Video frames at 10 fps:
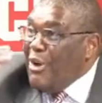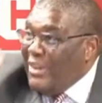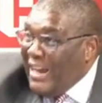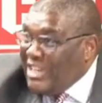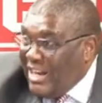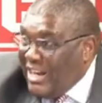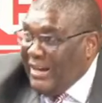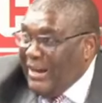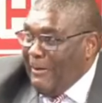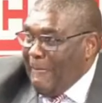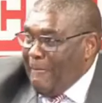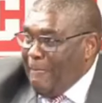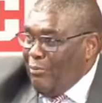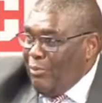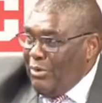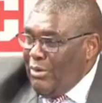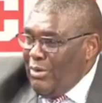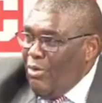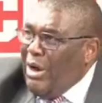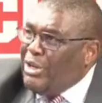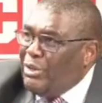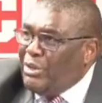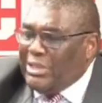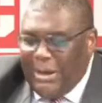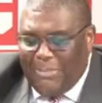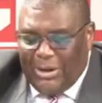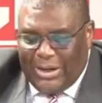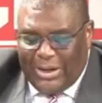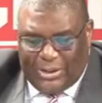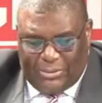Nigeria. What do you say about that?